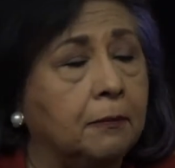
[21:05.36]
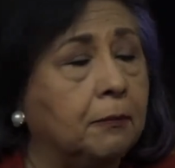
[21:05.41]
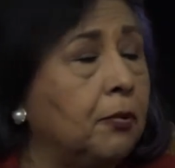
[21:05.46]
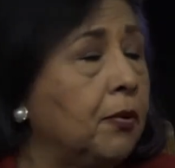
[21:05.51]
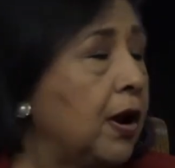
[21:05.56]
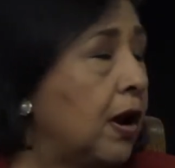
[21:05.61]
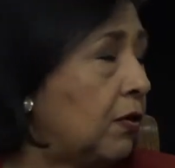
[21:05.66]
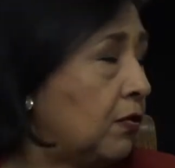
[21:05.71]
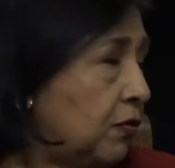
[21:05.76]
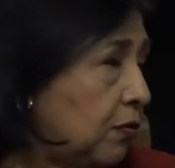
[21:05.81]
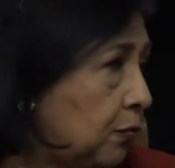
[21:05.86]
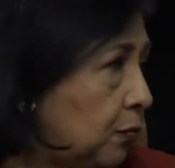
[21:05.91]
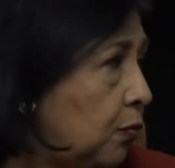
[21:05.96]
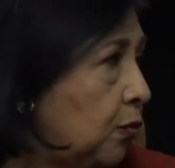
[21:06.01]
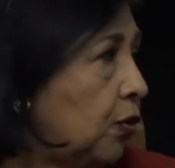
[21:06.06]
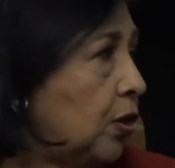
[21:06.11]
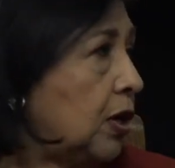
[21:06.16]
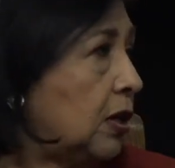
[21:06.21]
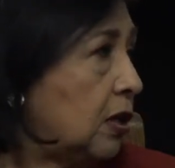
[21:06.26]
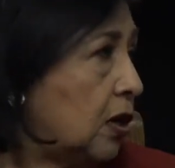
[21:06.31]
I'm proud of the
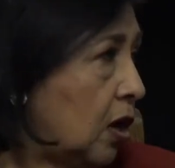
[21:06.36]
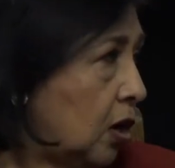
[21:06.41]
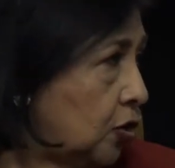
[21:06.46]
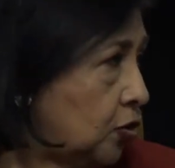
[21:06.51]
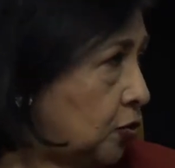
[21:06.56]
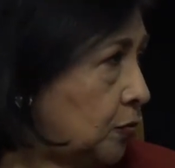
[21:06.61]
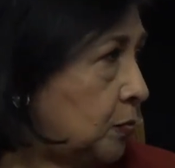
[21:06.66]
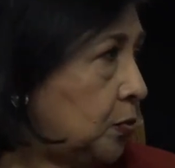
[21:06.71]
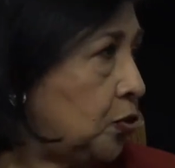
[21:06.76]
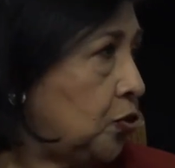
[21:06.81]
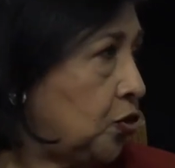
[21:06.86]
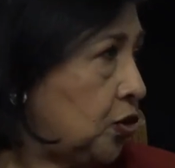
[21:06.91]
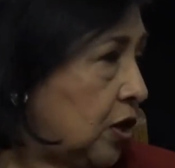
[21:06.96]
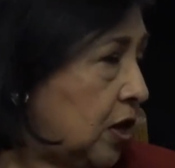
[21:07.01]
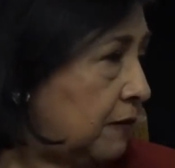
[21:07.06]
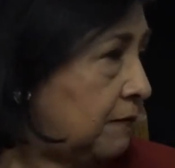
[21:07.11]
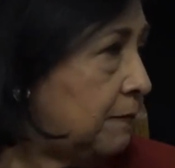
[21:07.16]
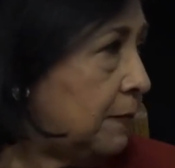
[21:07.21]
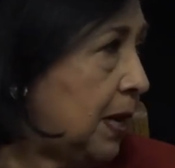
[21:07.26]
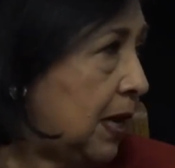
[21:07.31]
work and the contribution
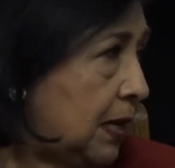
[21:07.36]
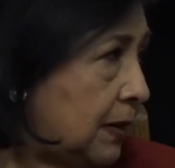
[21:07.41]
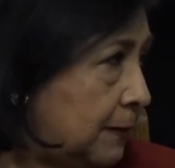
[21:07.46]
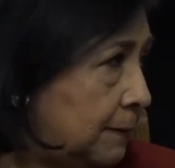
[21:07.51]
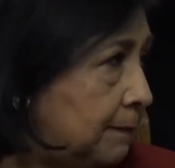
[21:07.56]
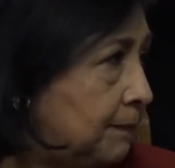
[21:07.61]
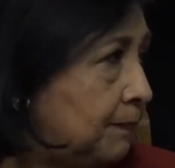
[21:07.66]
I've made.